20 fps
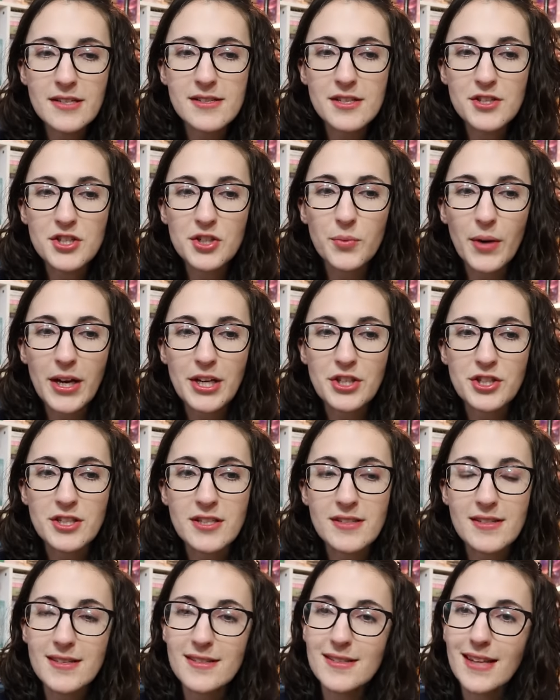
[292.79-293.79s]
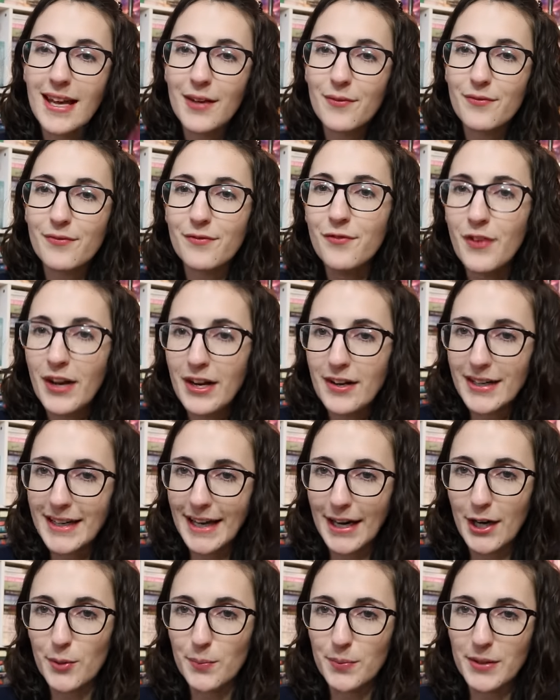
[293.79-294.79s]
situations, is like very
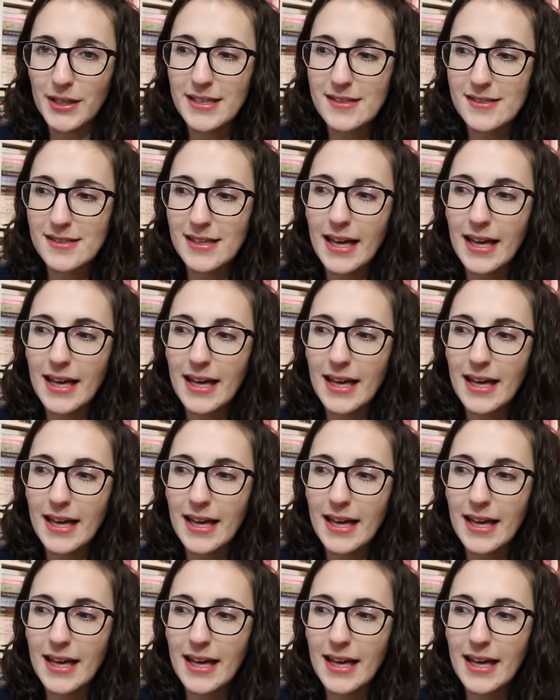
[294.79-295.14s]
helpless.